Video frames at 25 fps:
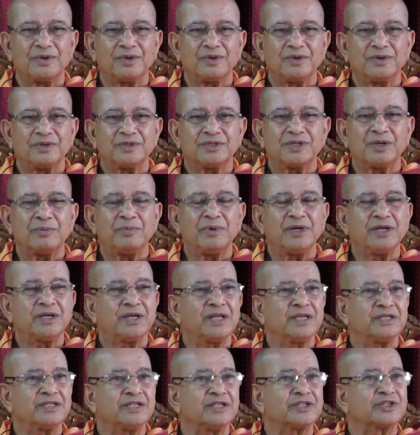Somebody
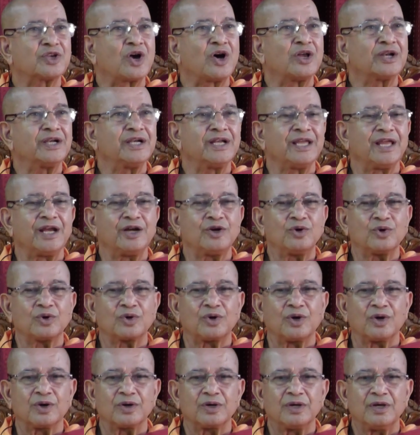says it's already 8
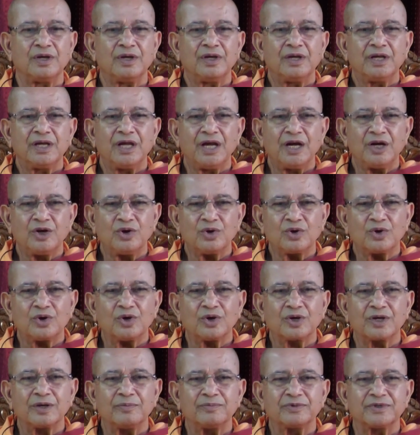o'clock. 8
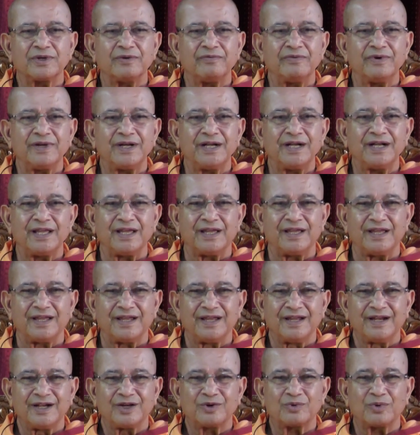o'clock comes every day,
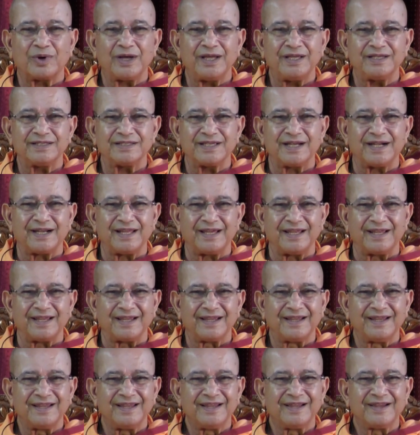twice a day.
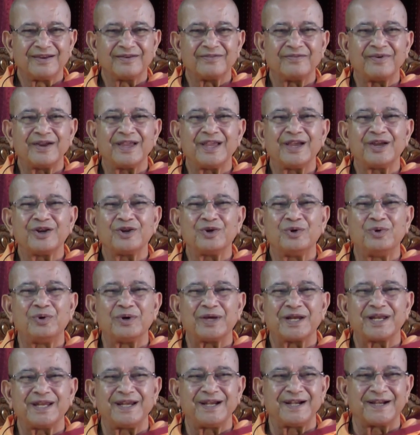Why are you
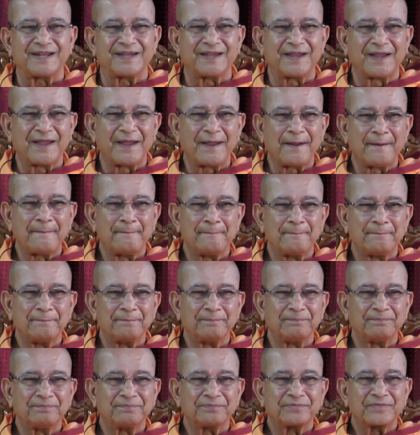worried?
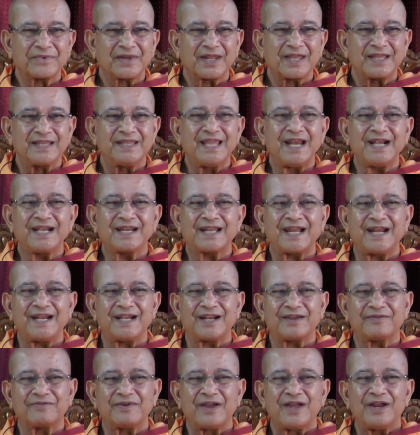That kind
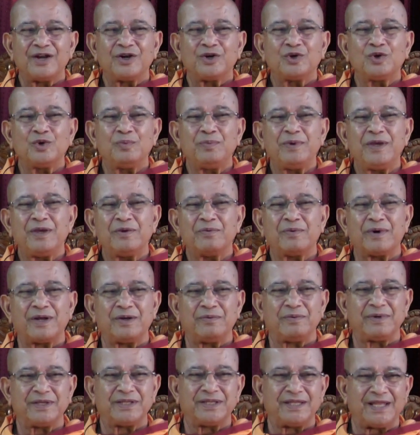of, to be one
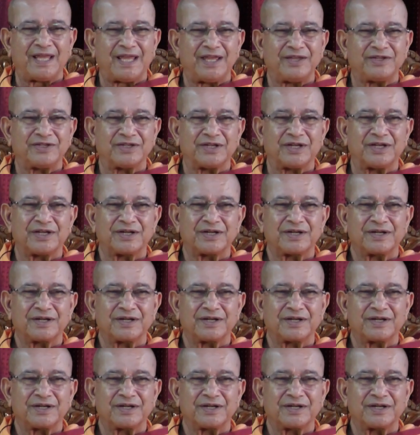with nature.